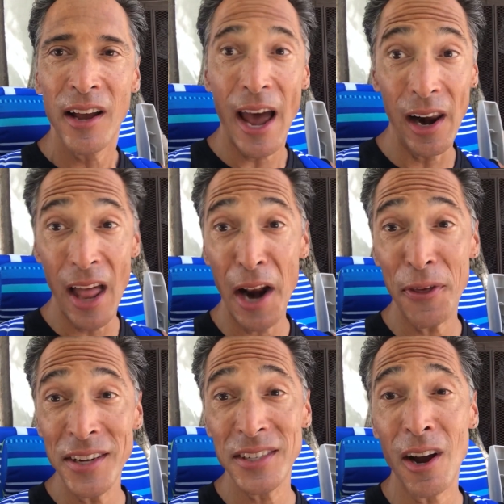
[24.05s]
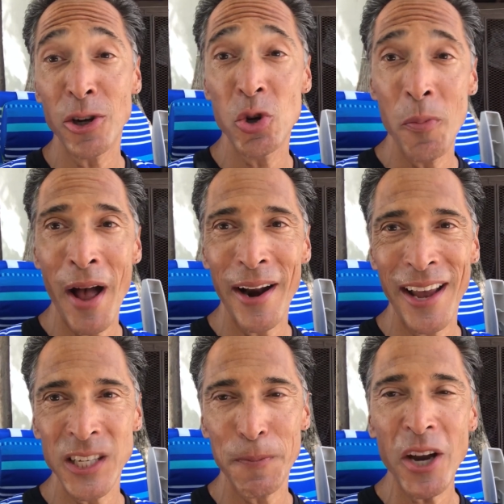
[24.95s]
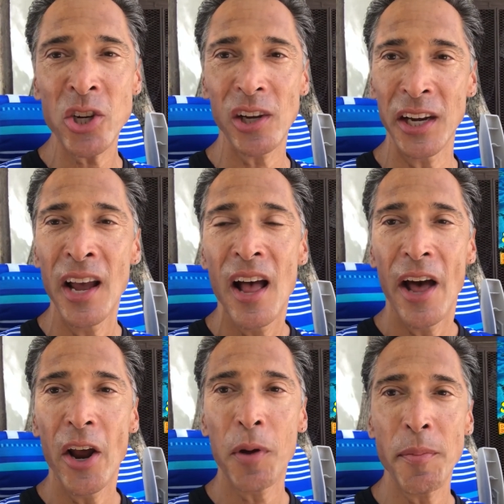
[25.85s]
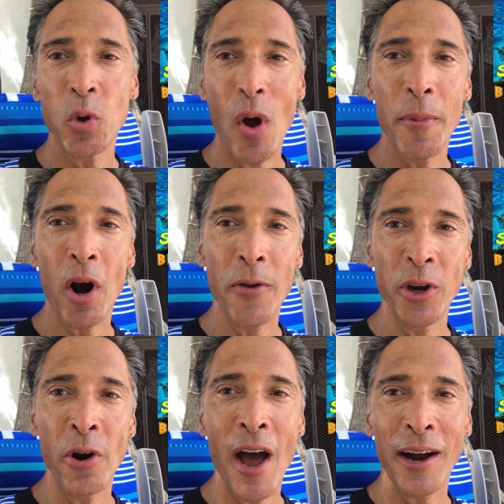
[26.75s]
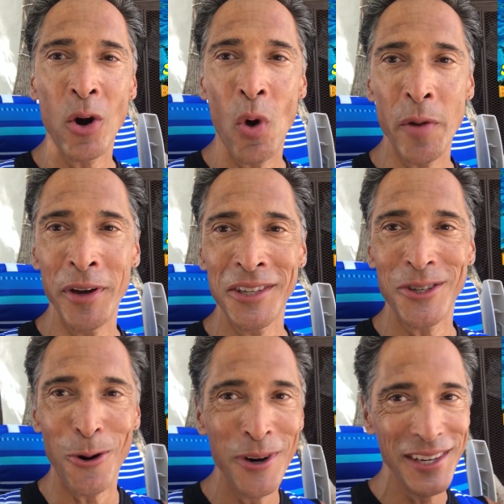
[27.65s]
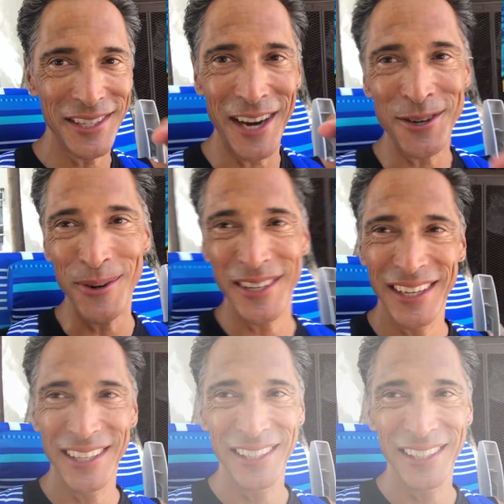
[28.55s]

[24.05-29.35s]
Got a lot of things to talk to you about, especially an upcoming webinar that you're not going to want to miss. So stay tuned.